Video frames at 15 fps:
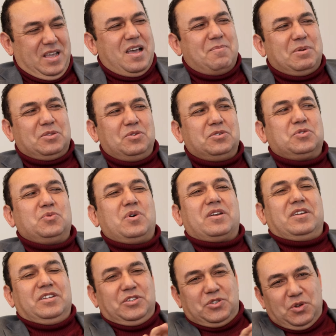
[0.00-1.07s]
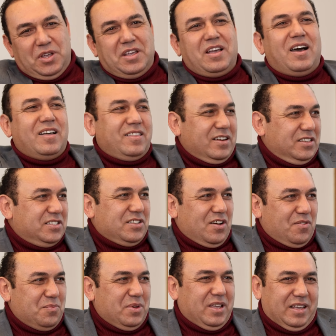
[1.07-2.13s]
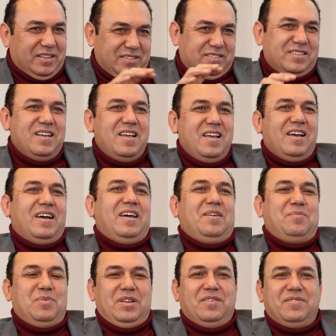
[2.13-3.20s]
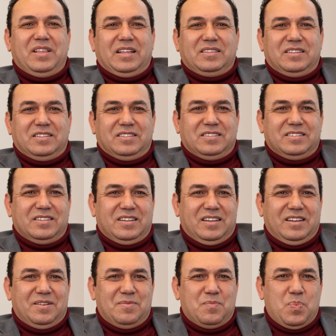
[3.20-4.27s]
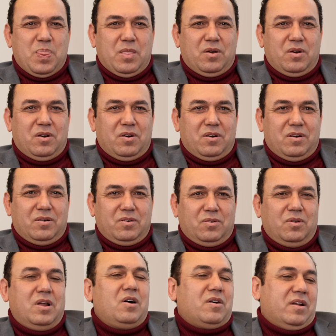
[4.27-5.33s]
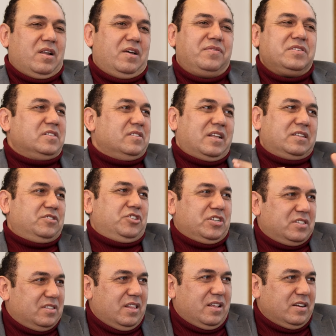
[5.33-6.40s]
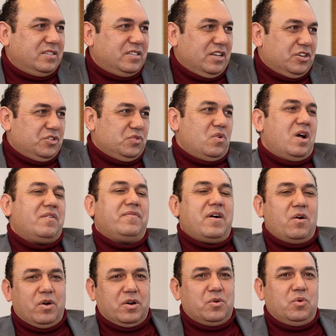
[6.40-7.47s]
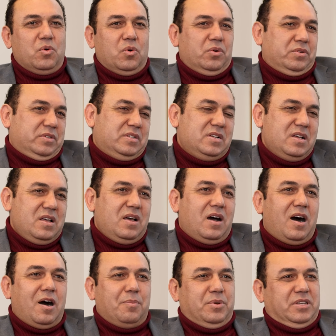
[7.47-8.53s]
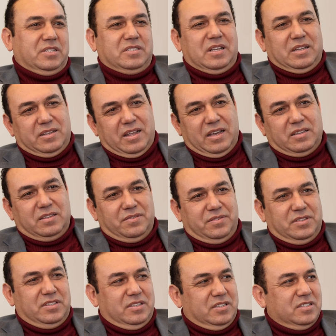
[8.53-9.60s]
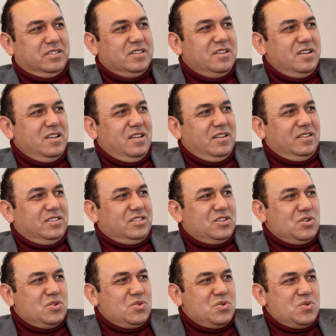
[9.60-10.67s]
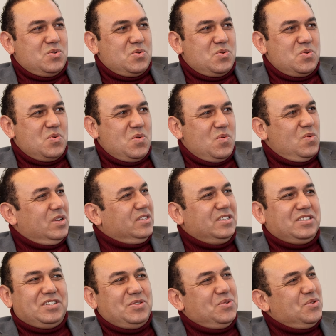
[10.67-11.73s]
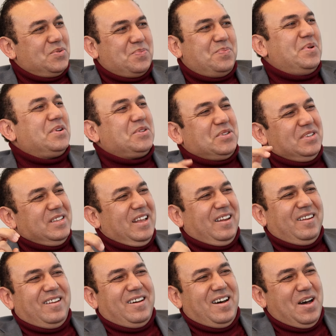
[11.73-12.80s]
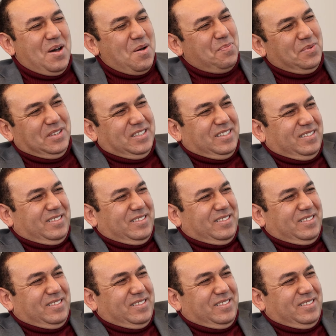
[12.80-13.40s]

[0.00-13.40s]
but also we're enjoying other stuff because I believe that is all our life is not just the research. We have our own hobbies and activities. So what is your personal hobbies